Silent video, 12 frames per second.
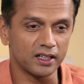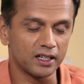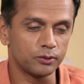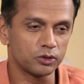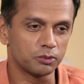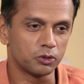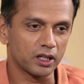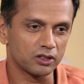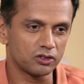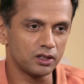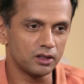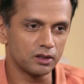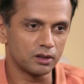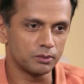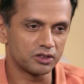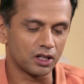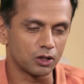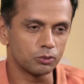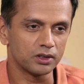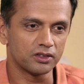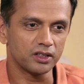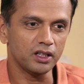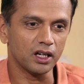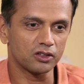actually Mr. Hanuman Singh actually
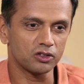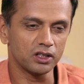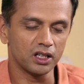gave me.